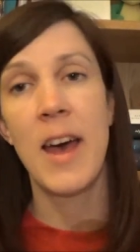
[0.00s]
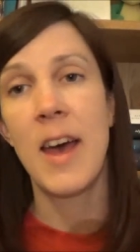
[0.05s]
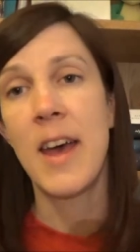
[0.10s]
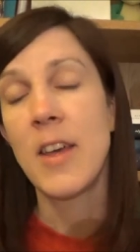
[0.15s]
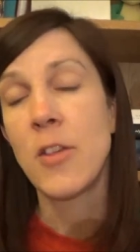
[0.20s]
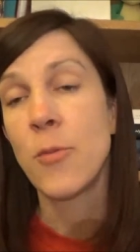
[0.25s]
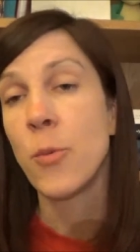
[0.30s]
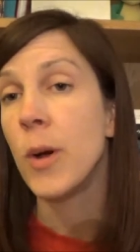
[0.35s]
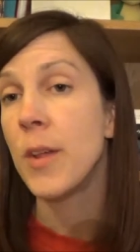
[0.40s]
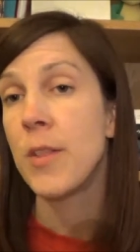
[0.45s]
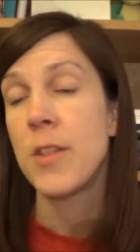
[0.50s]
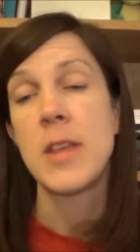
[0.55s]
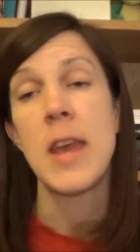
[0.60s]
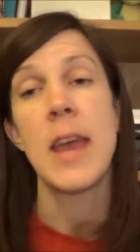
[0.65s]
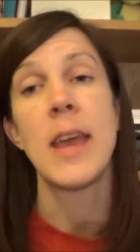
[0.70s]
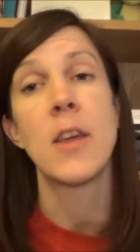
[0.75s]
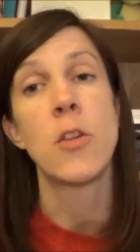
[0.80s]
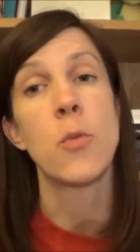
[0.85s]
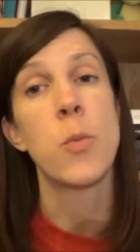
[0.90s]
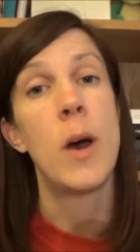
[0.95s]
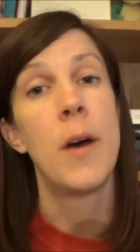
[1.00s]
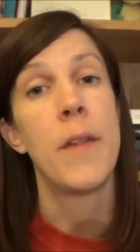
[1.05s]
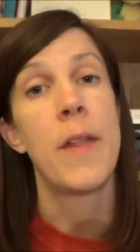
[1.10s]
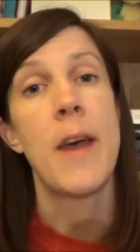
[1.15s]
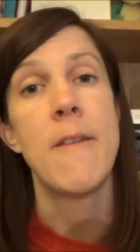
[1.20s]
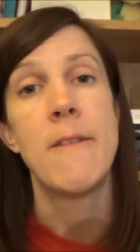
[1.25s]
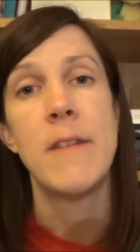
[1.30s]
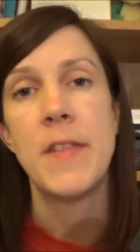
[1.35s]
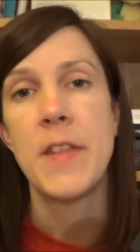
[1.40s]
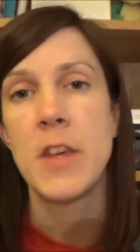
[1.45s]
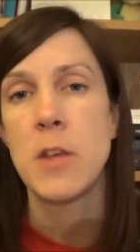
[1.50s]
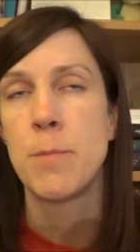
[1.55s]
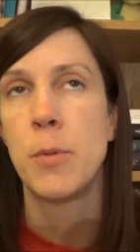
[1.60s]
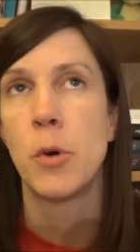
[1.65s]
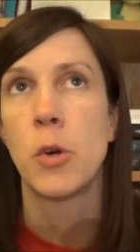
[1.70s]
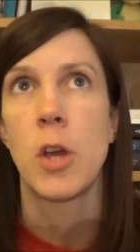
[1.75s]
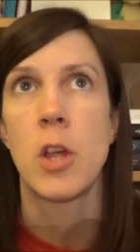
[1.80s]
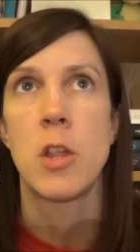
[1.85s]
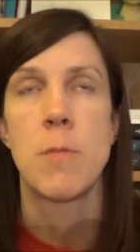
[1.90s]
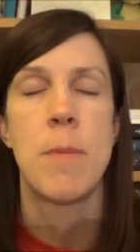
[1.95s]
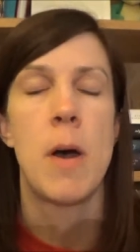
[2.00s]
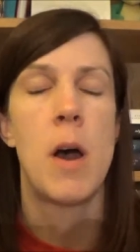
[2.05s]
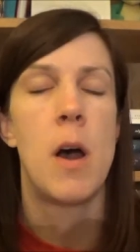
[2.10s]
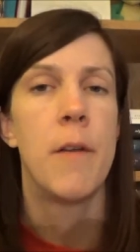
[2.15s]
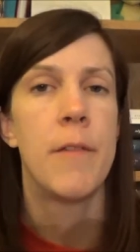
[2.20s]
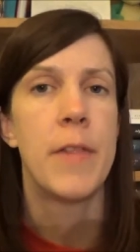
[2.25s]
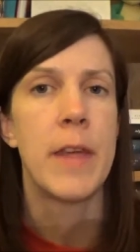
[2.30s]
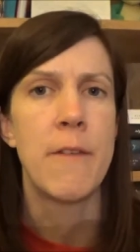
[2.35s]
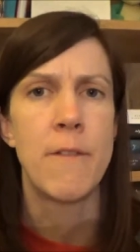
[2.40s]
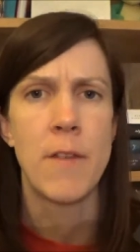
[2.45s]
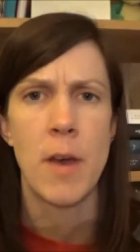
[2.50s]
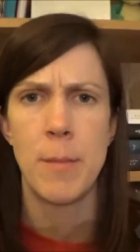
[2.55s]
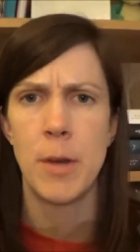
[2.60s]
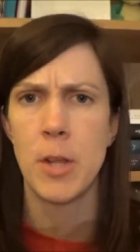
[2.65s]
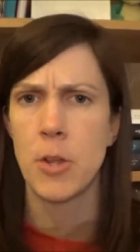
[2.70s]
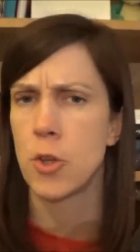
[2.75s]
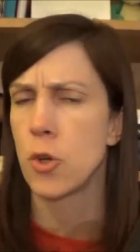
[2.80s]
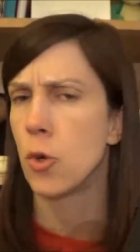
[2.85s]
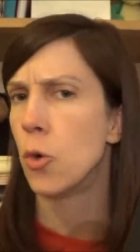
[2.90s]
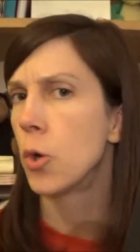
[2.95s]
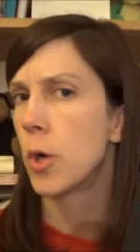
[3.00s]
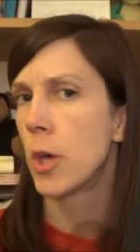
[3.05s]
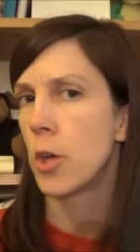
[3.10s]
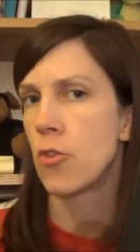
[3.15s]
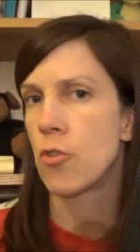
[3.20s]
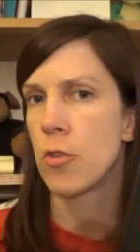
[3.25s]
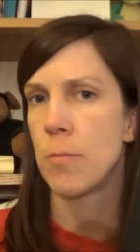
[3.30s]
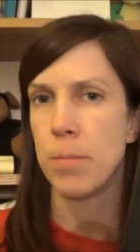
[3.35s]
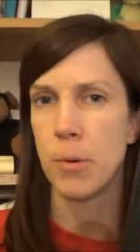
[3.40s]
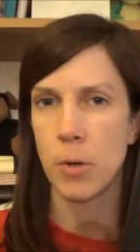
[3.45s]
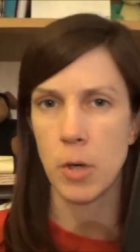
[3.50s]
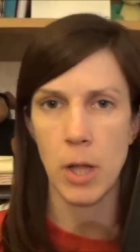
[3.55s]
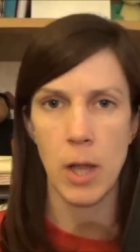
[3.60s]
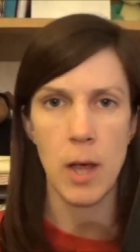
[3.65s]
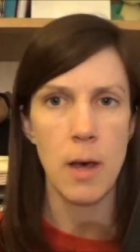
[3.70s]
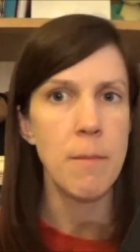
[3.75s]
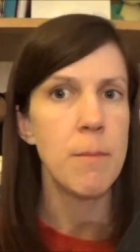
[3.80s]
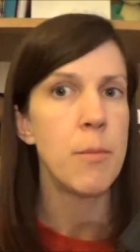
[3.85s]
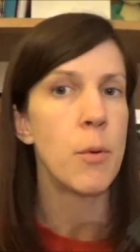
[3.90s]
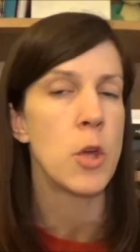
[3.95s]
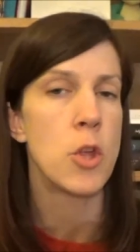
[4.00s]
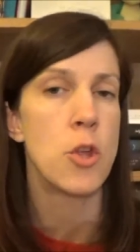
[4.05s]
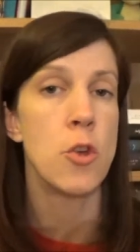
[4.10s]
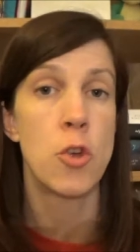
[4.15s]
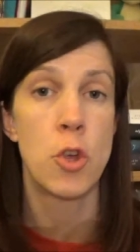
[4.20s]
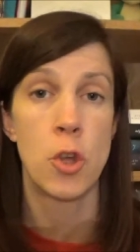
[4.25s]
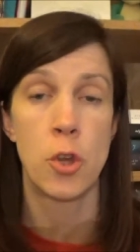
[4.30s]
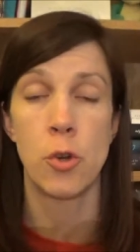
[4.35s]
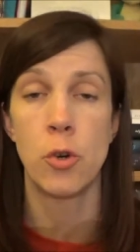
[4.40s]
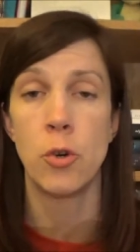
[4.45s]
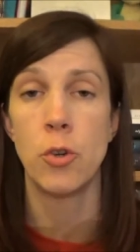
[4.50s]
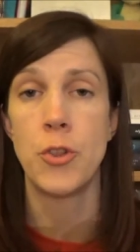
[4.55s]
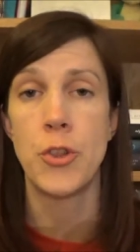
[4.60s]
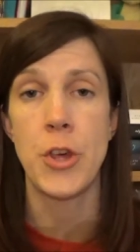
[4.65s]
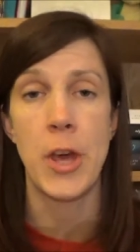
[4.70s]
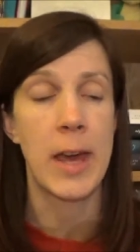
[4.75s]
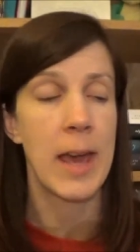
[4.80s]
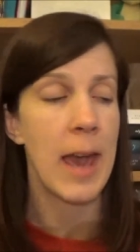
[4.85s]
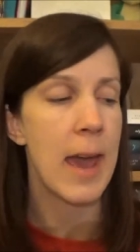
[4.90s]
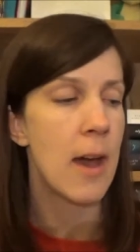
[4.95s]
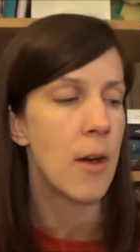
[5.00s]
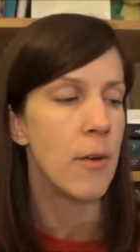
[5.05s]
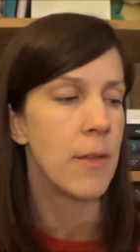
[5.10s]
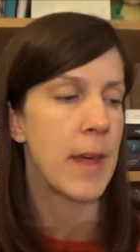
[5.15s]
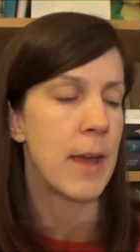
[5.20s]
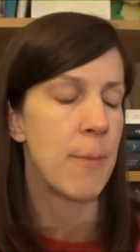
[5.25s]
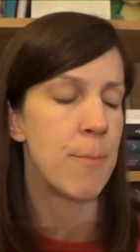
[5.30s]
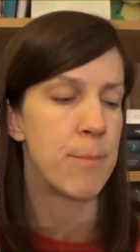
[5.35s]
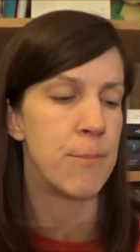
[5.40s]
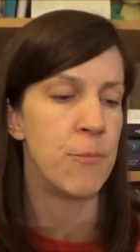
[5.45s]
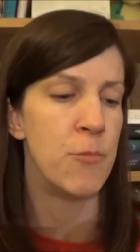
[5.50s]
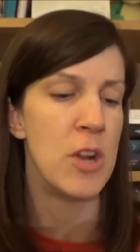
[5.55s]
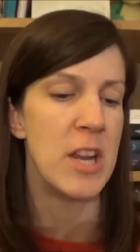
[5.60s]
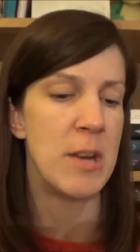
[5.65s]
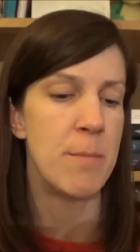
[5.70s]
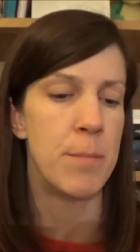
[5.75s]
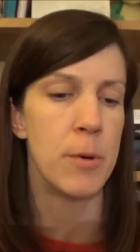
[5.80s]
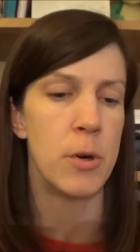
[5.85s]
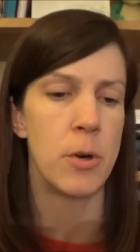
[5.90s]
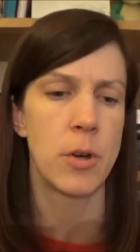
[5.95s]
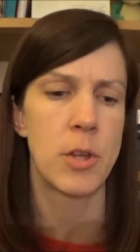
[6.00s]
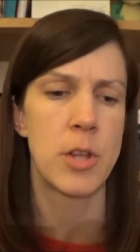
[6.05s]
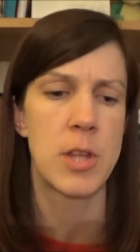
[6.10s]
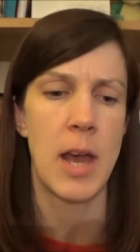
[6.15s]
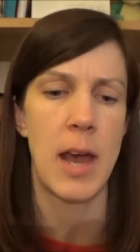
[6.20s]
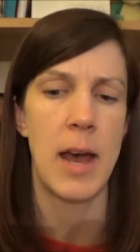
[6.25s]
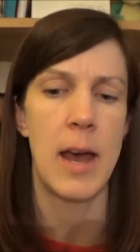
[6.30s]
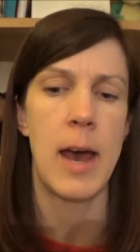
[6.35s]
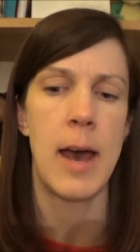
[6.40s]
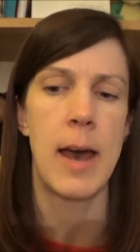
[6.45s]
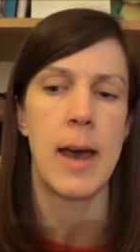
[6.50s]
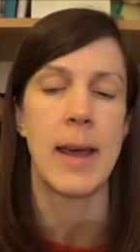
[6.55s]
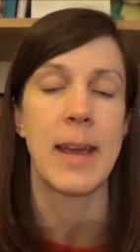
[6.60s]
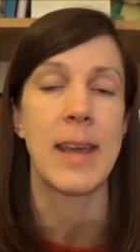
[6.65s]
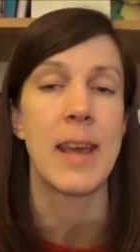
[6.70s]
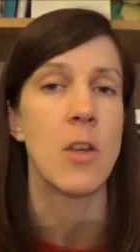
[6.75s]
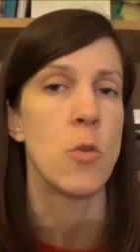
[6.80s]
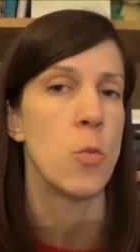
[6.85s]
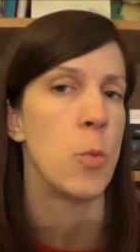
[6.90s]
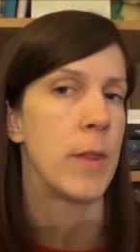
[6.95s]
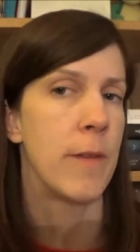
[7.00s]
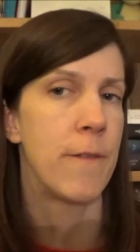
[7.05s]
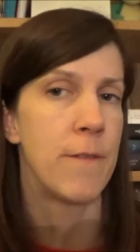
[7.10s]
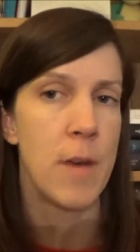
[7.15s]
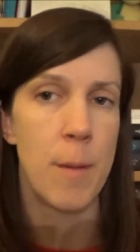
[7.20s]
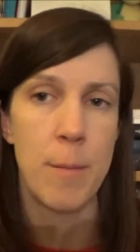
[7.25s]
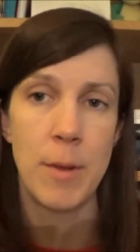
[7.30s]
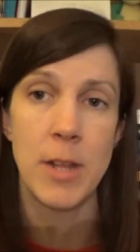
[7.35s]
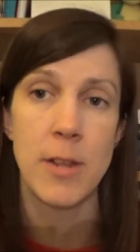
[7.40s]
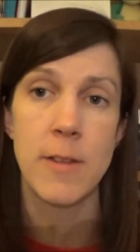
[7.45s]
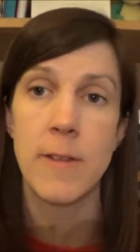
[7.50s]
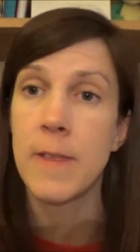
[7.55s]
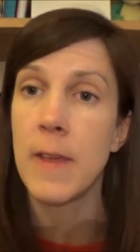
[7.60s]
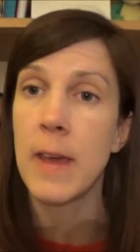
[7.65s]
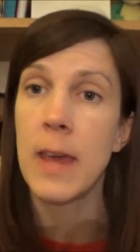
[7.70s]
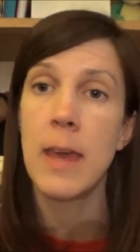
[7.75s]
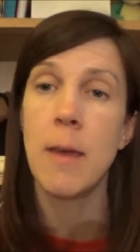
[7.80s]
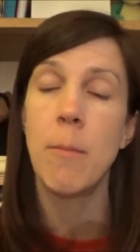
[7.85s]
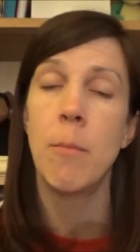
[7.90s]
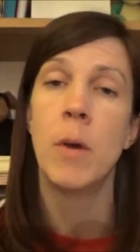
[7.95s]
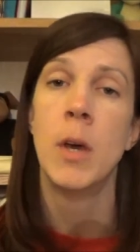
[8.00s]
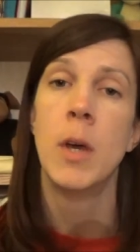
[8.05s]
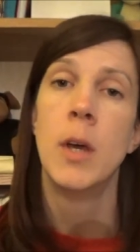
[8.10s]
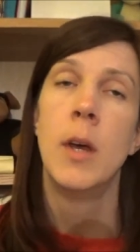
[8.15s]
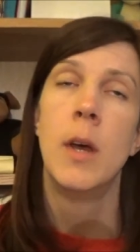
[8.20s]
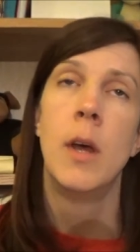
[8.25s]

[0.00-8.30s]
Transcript: It's worth saying as well that I read this book as part of the Feminist Orchestra Book Club, which you should all check out. They read books, I guess, with a feminist theme.